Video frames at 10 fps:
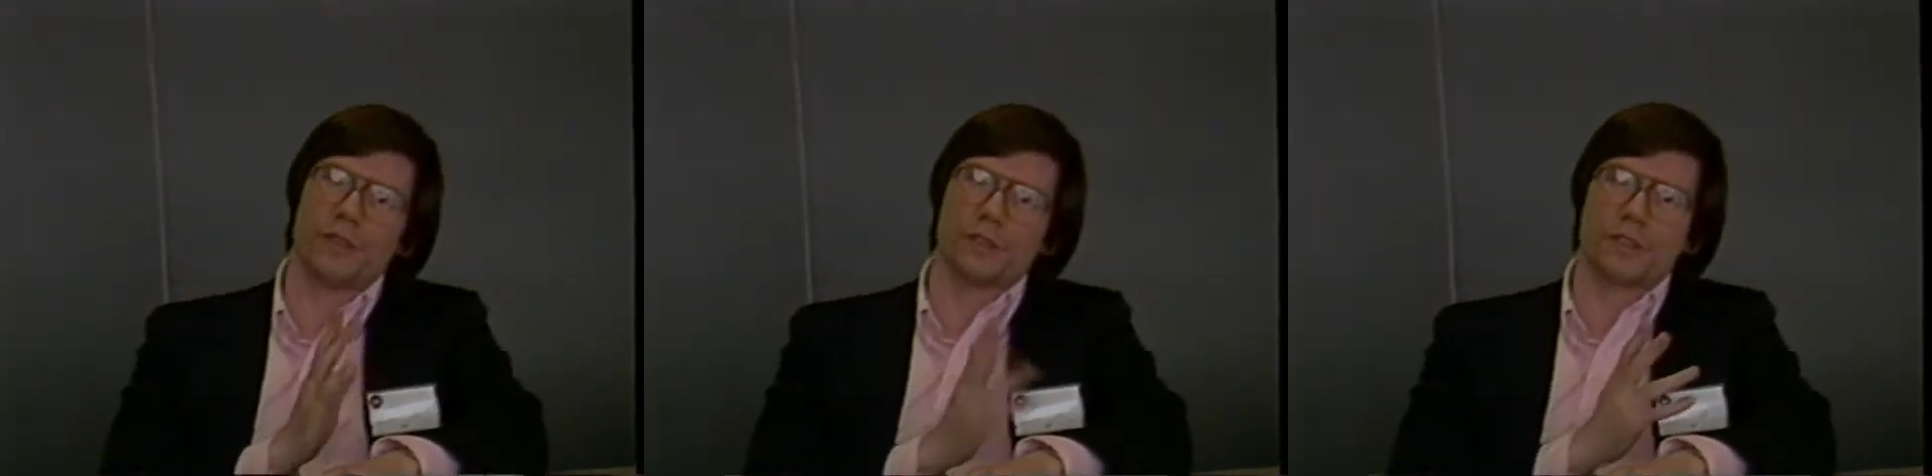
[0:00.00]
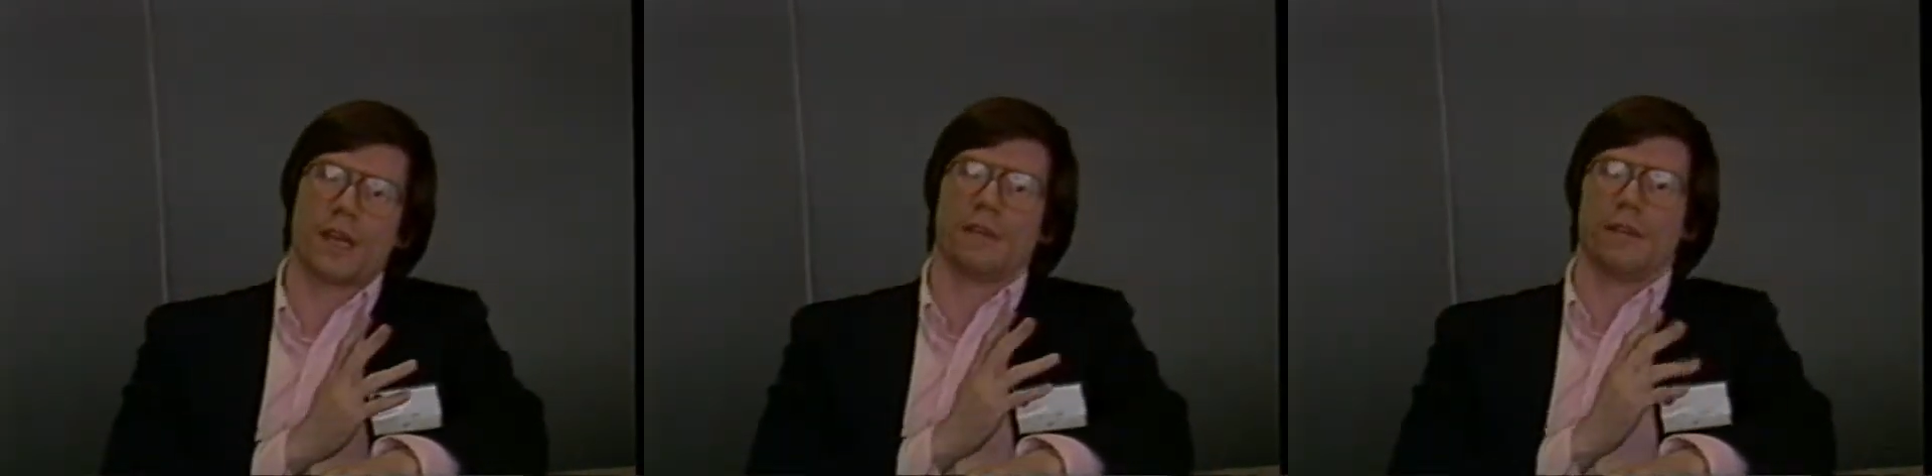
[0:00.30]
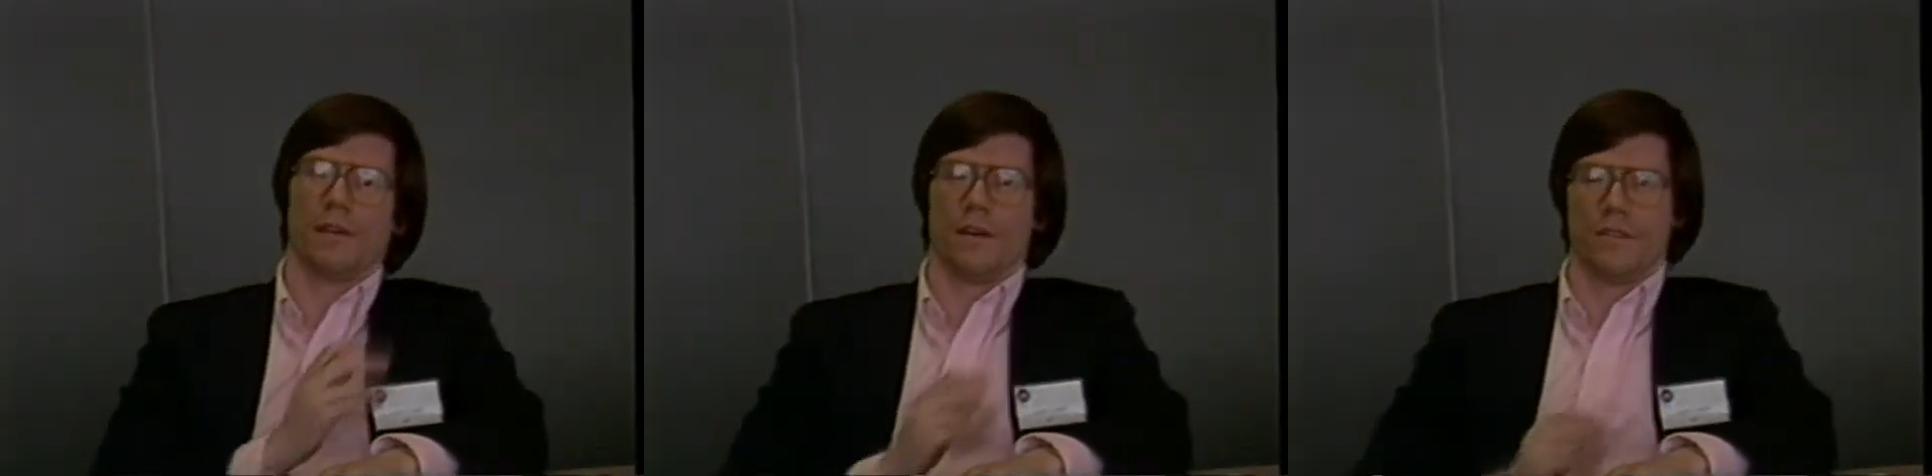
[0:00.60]

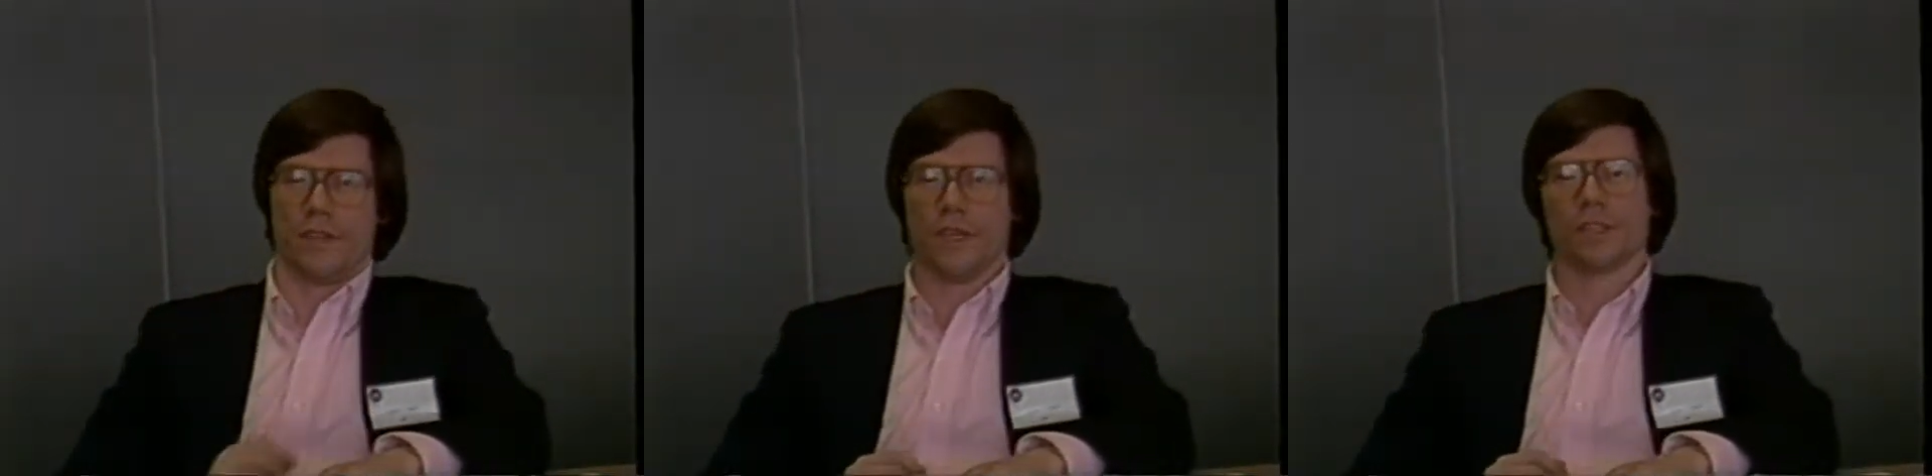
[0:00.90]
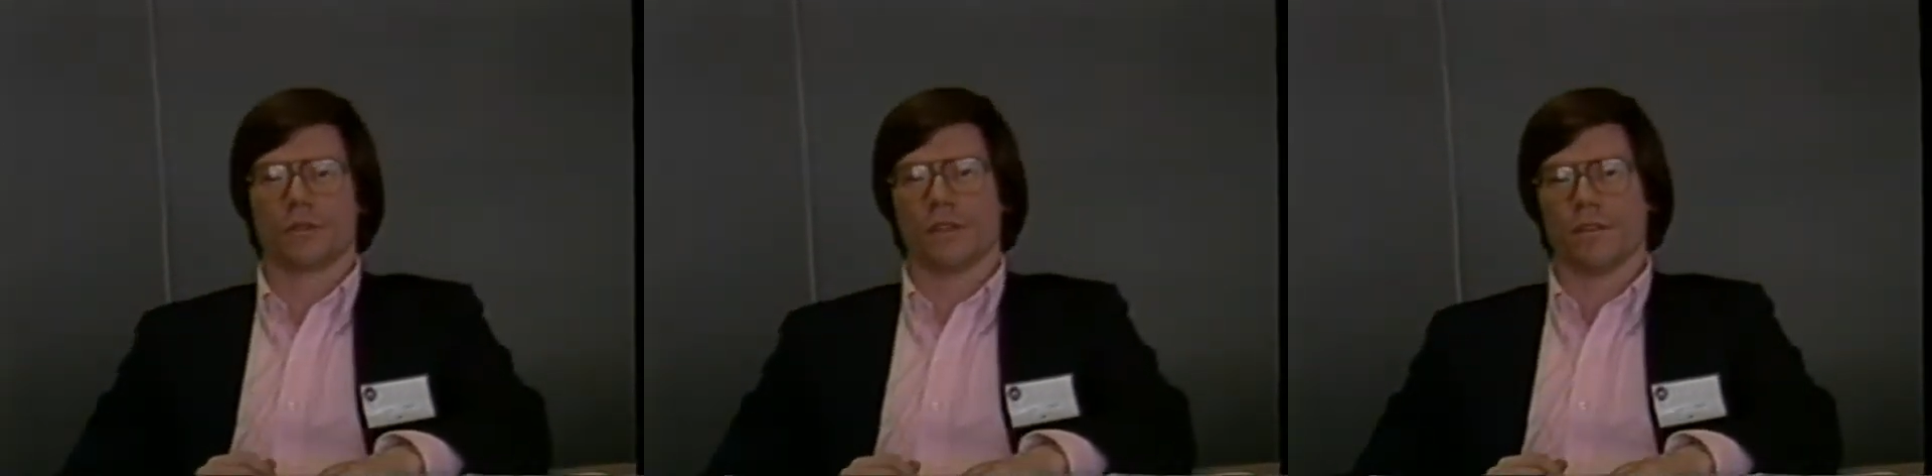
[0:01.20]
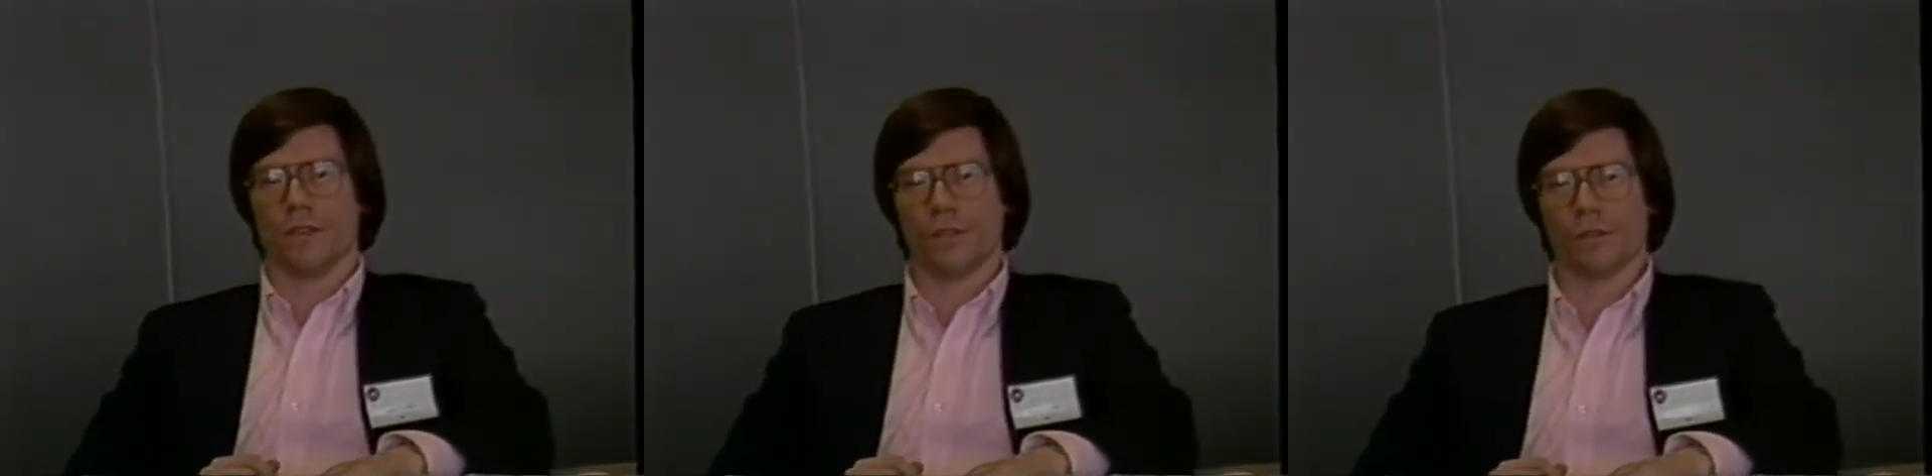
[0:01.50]
understanding of the history
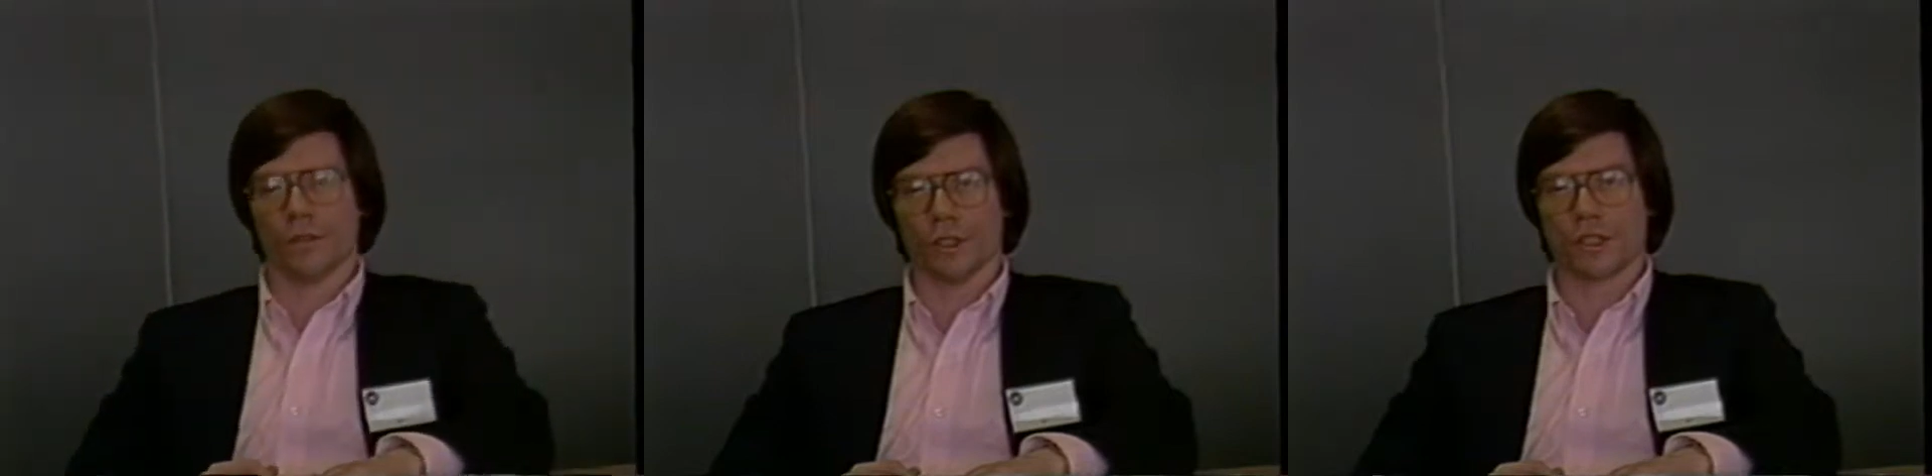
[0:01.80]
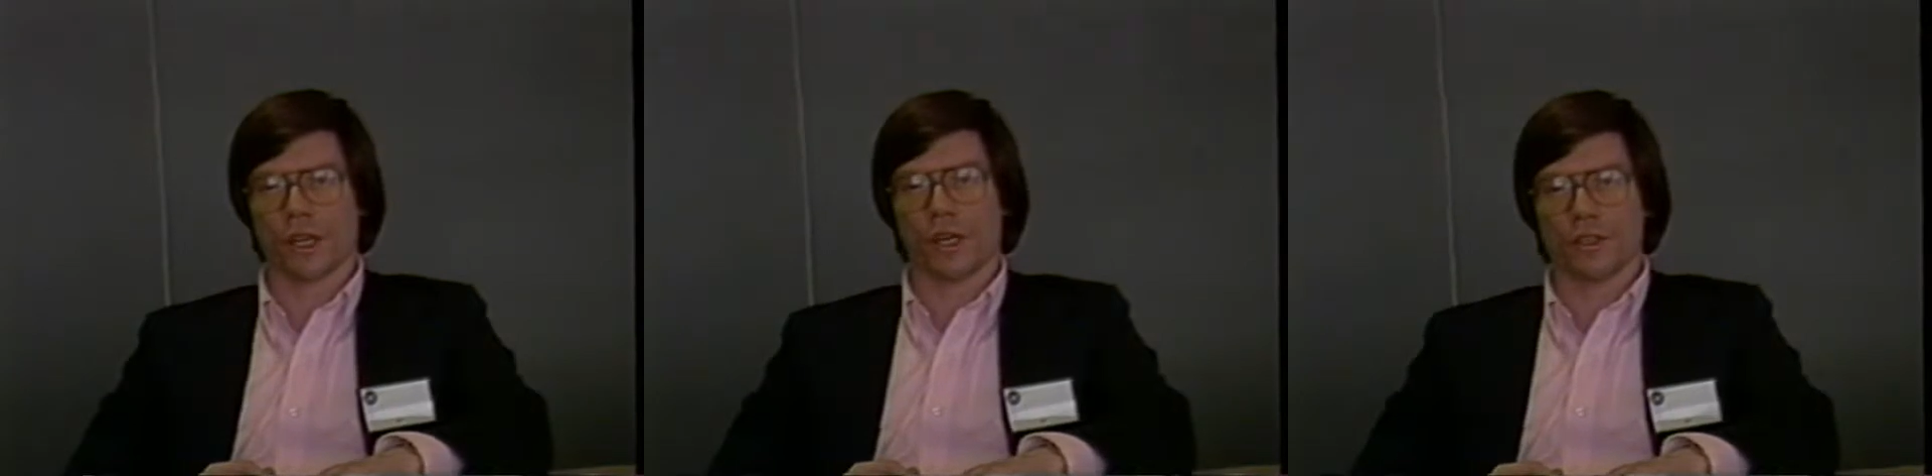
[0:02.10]
of the universe